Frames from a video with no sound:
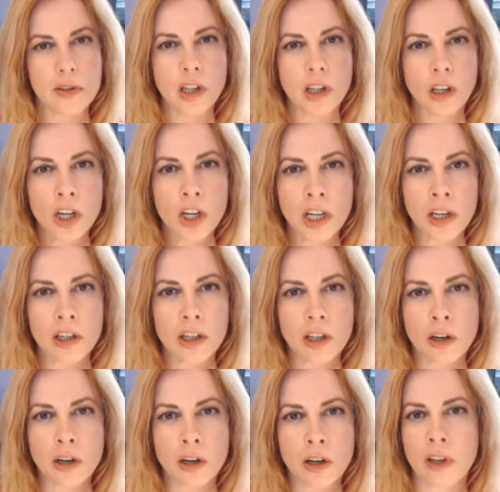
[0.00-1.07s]
is the learning
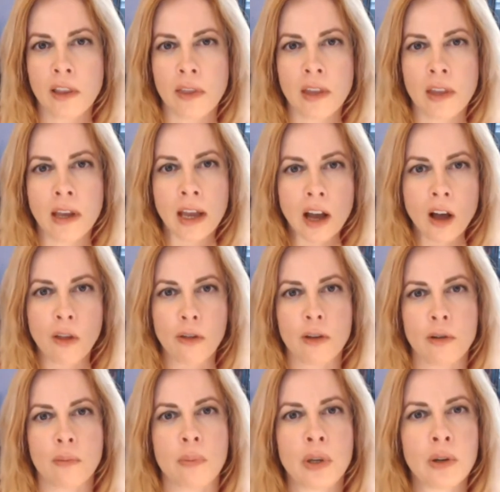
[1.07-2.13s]
curve in the health
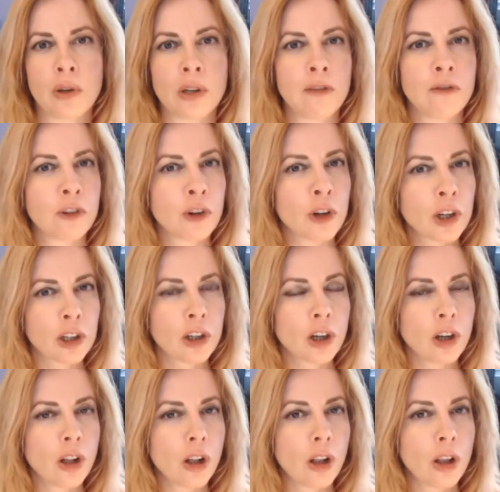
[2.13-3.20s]
and beauty
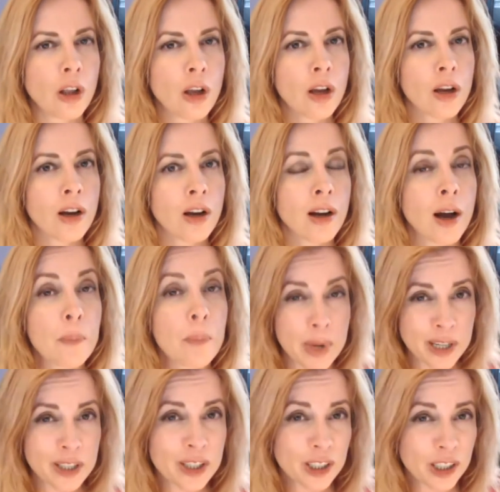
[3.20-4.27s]
vertical a
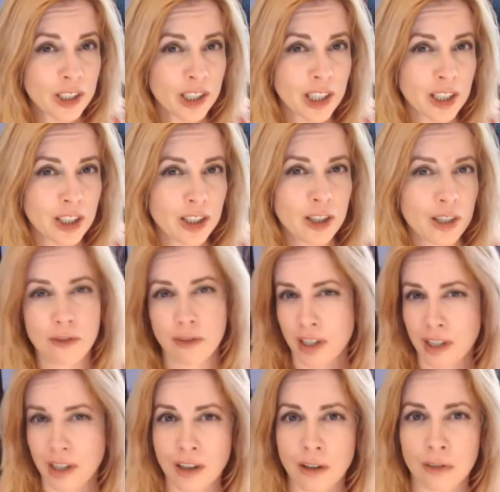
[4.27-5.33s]
bigger learning curve
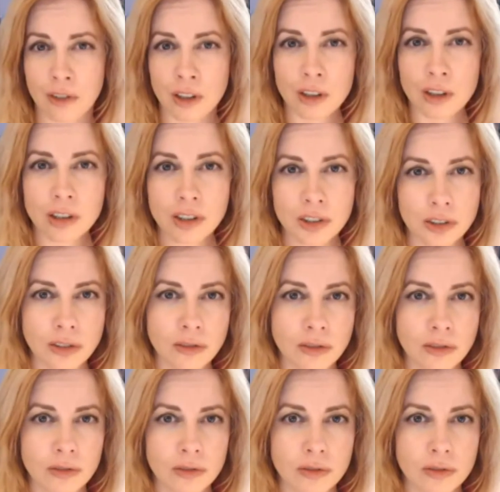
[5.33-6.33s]
than in other verticals?